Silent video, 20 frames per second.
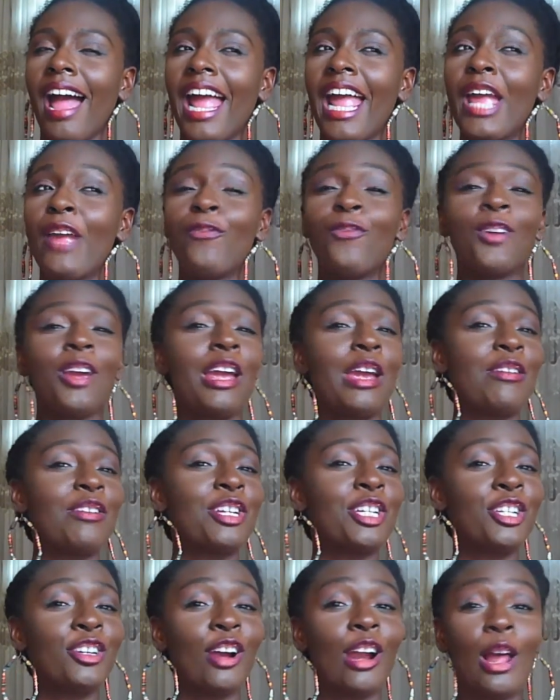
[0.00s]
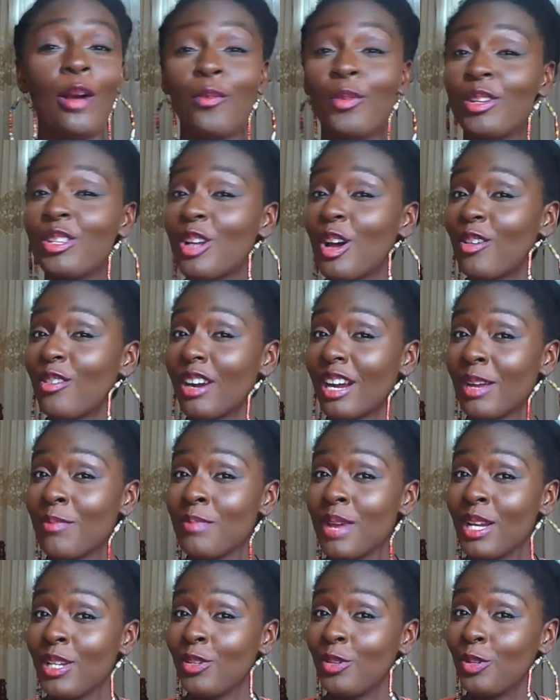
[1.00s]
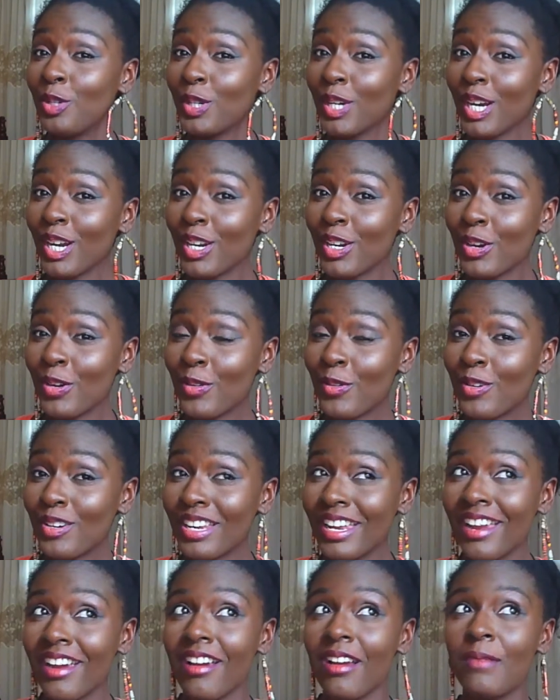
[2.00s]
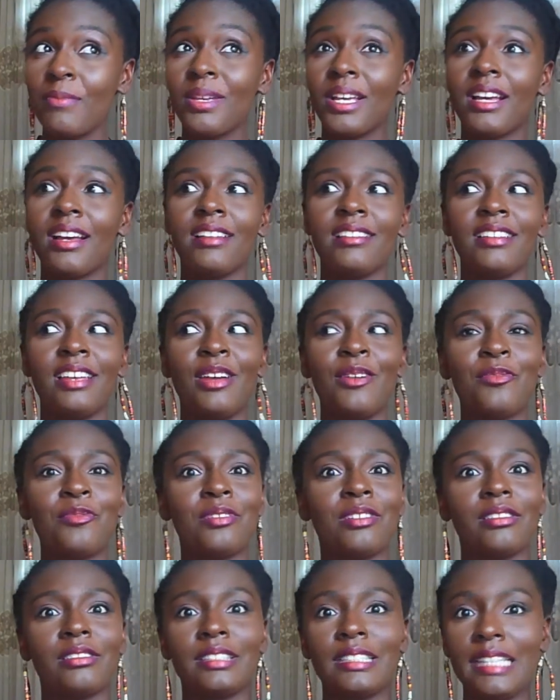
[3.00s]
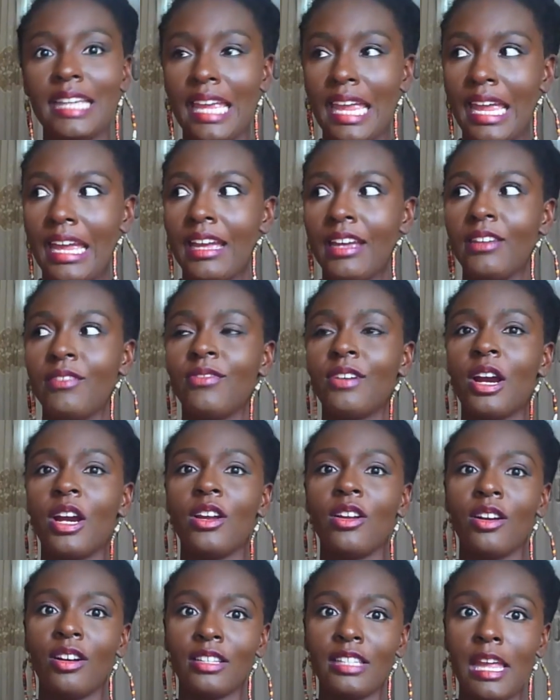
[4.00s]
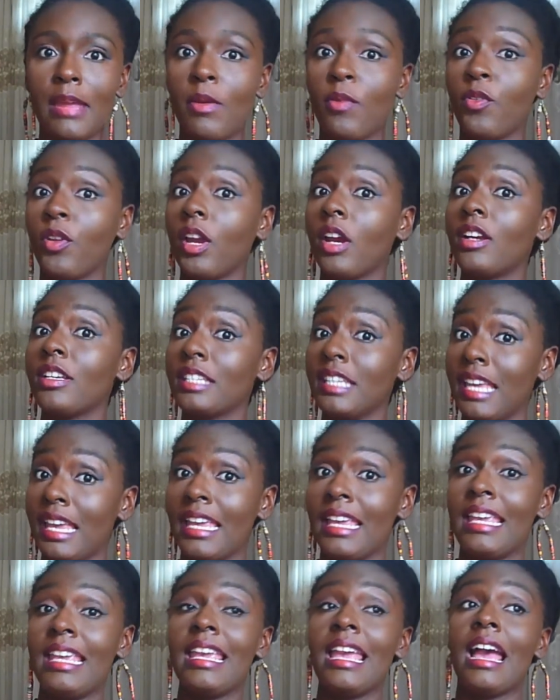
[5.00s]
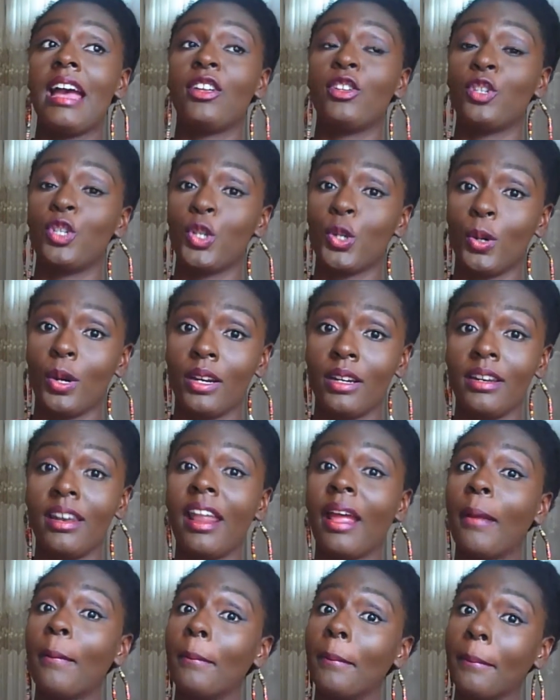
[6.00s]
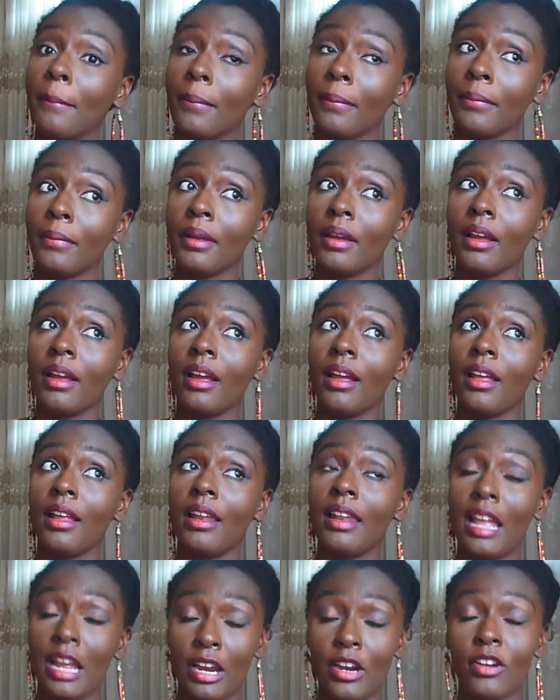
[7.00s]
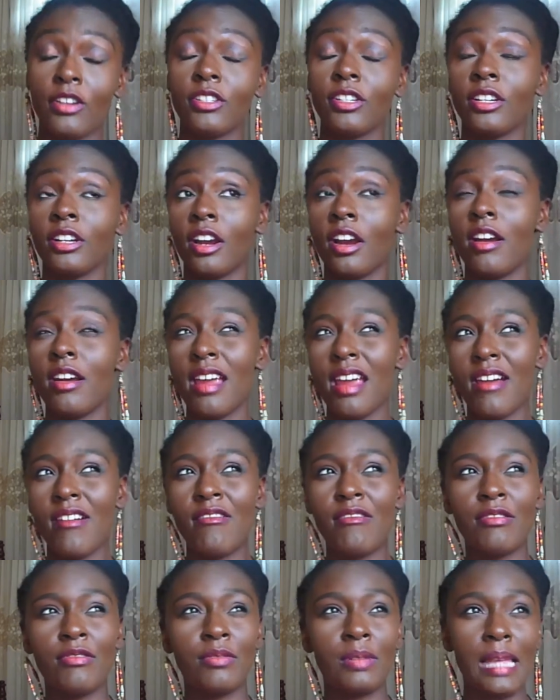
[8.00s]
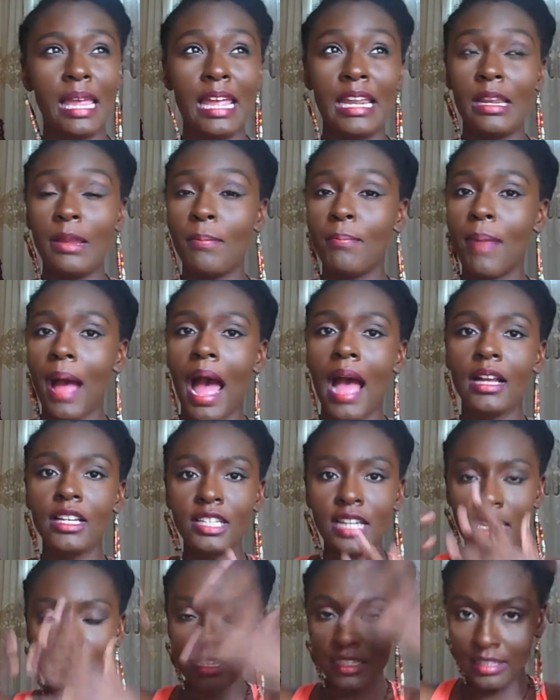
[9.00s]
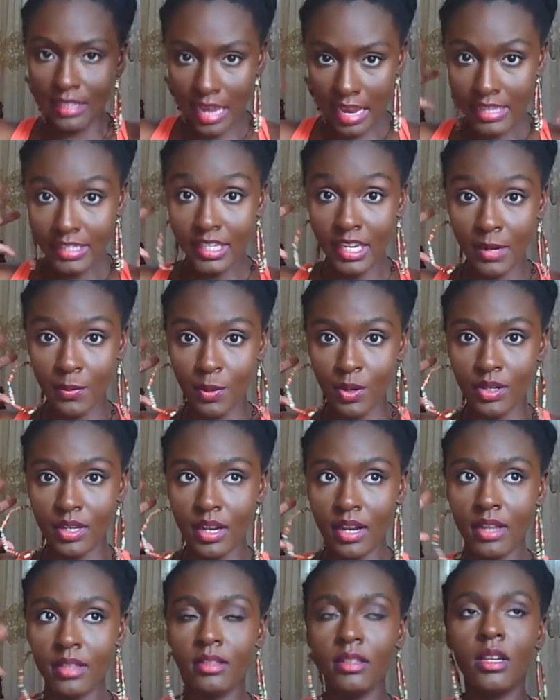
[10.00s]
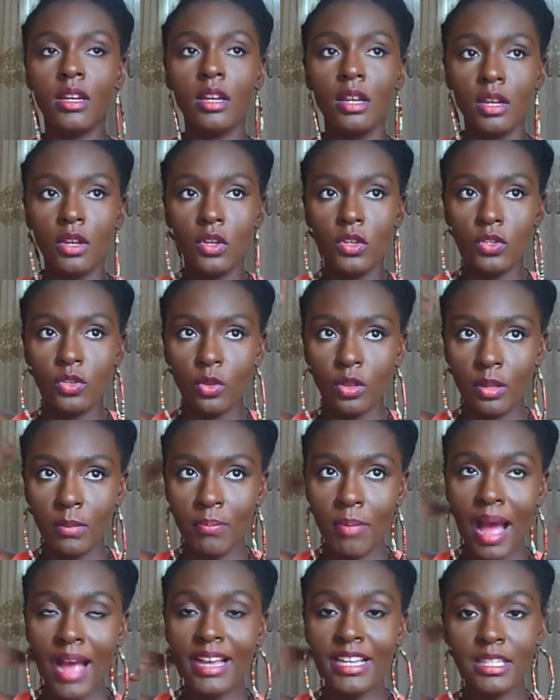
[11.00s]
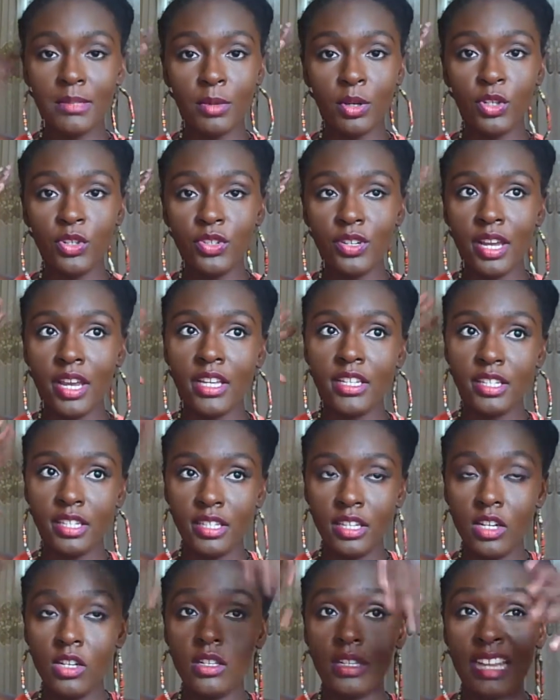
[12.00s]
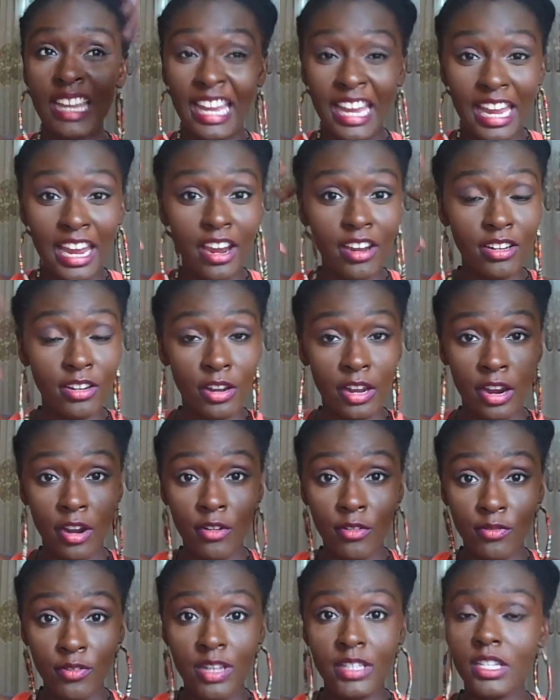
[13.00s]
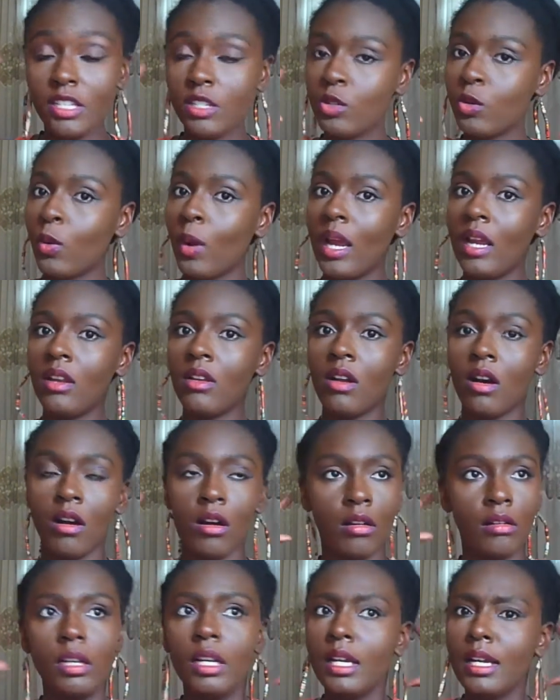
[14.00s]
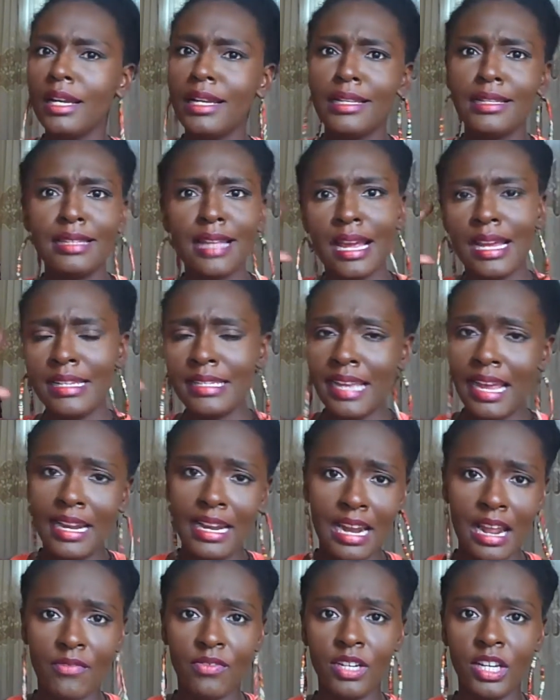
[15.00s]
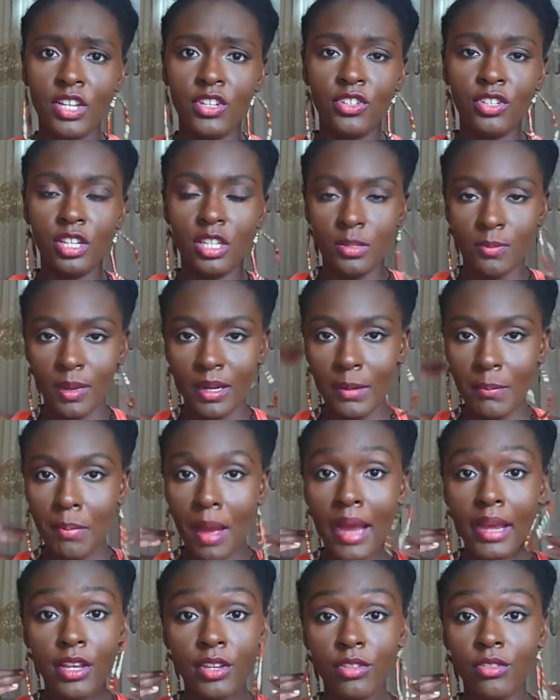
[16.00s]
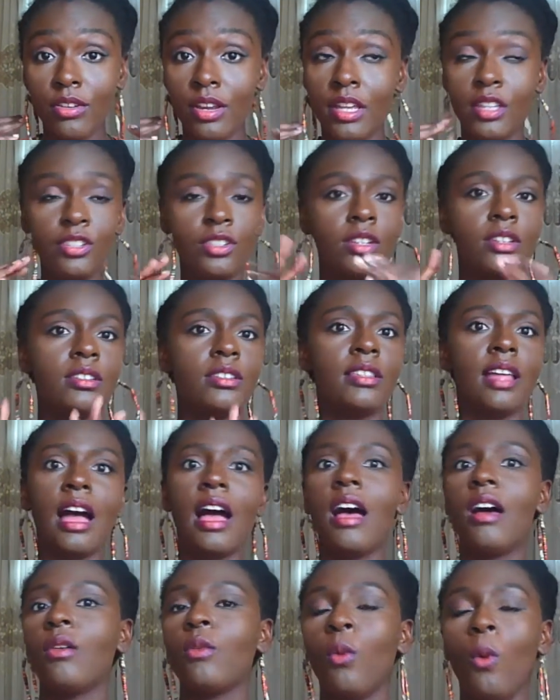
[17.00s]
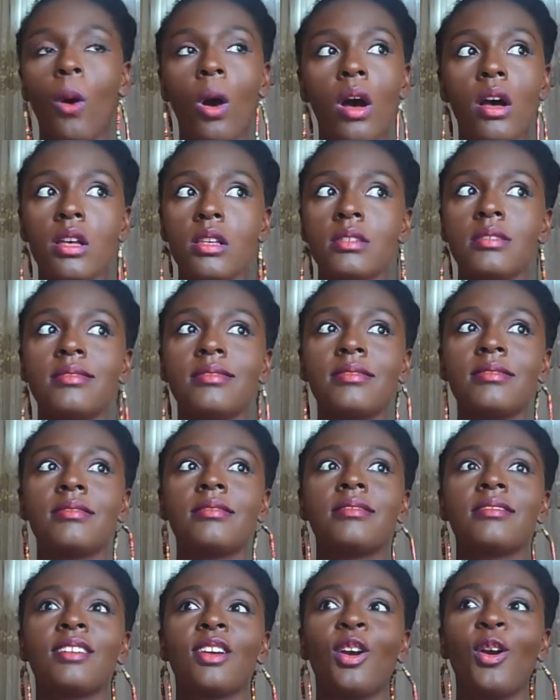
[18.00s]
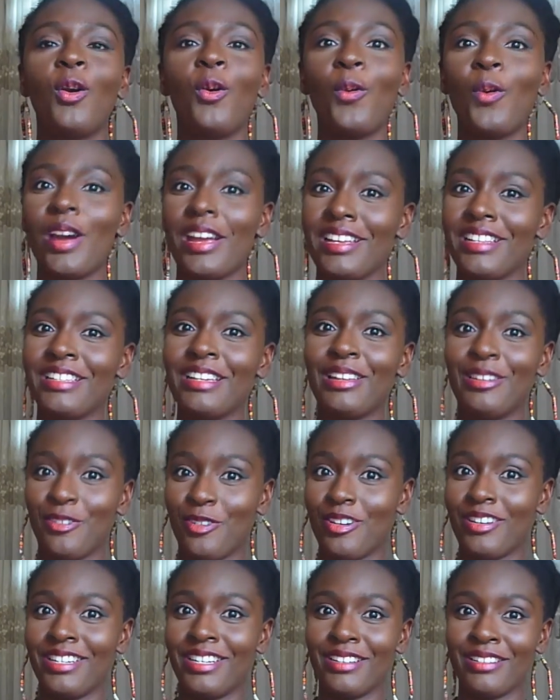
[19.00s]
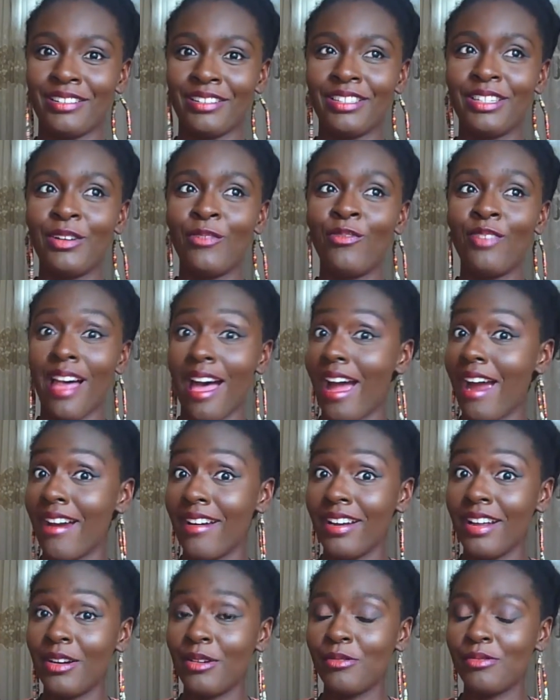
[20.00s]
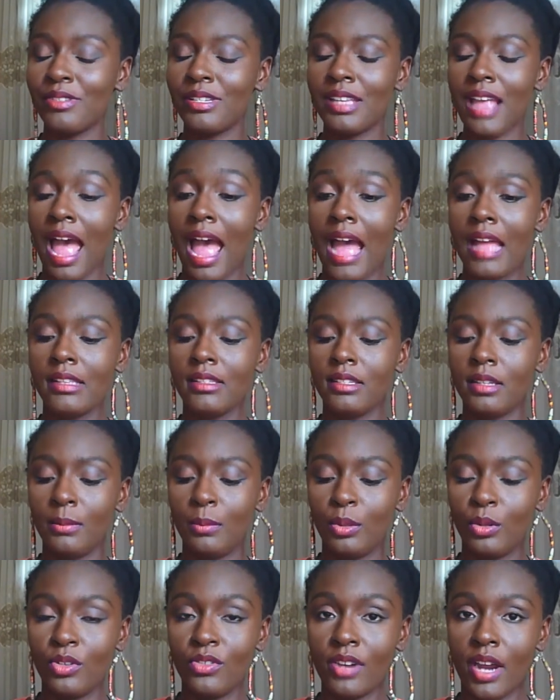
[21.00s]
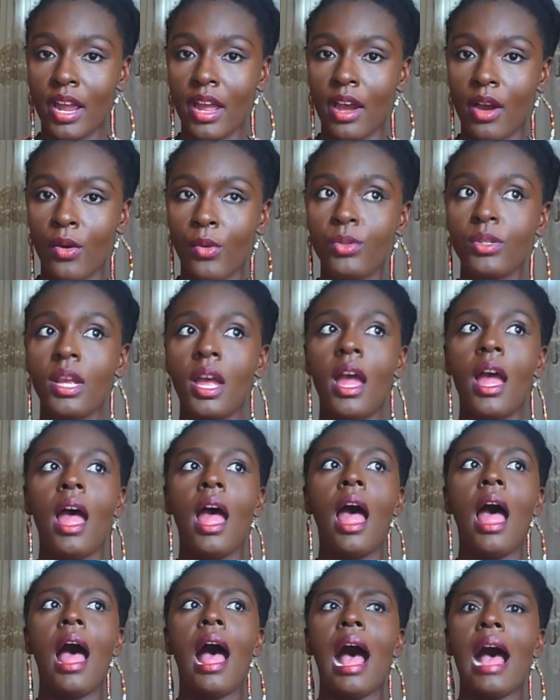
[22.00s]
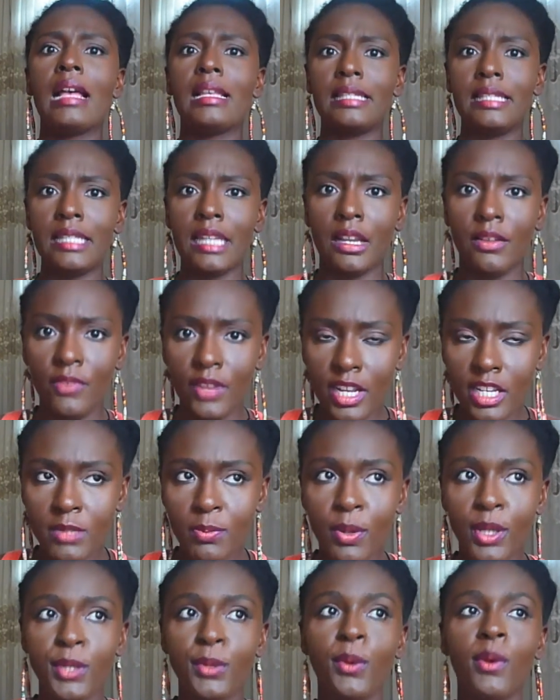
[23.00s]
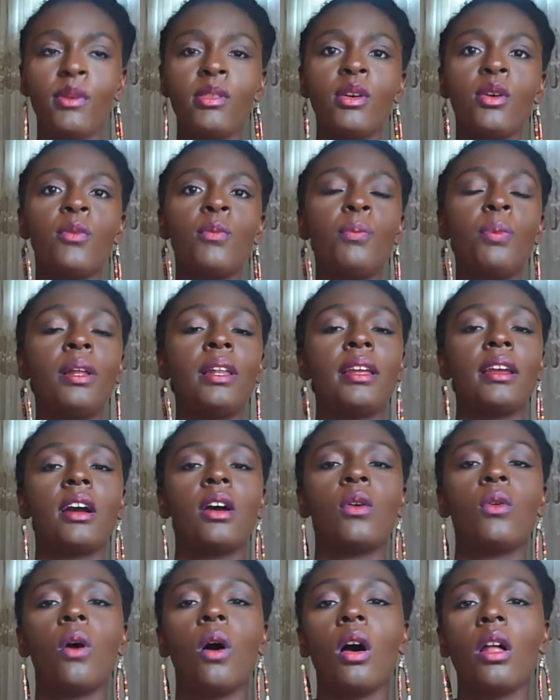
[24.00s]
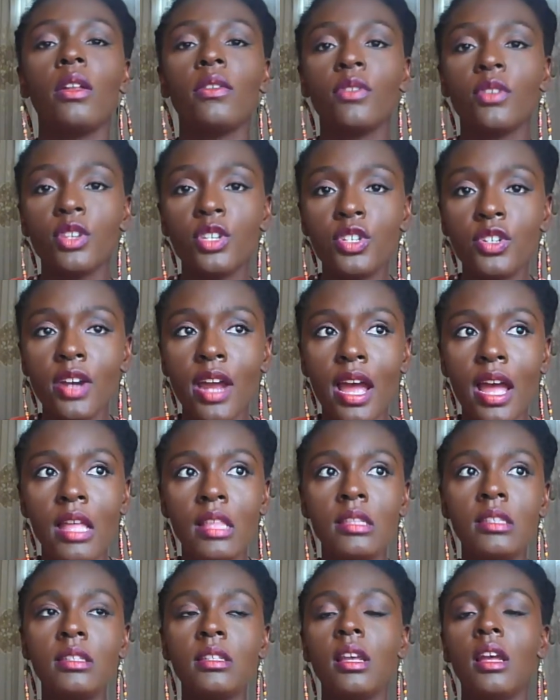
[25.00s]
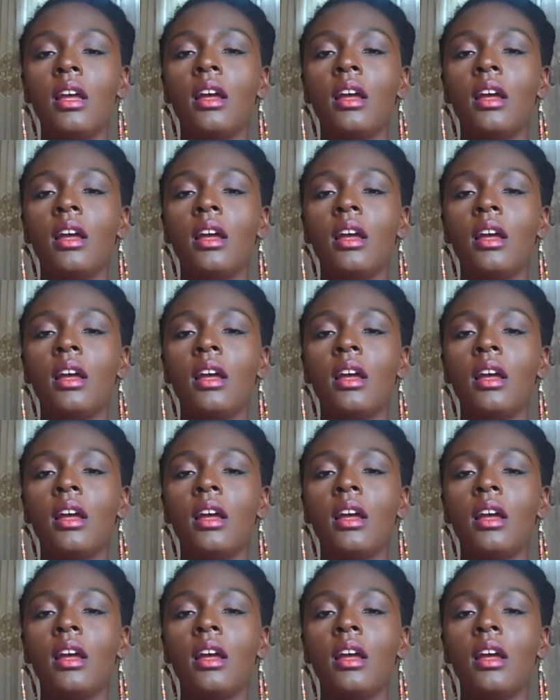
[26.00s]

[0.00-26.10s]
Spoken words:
If your hair is short, I would not recommend you do it on your own hair because it will take a very long time if your hair is kinky and short, like hers. Her hair in the back, she has a nice tapered cut. So the back is about 3 inches. The hair in front is quite long, 9, 10, 11 inches, but the back is 3 inches. That was quite an ordeal to flat iron out and to blow dry out as safely as possible without pulling out all of your strands.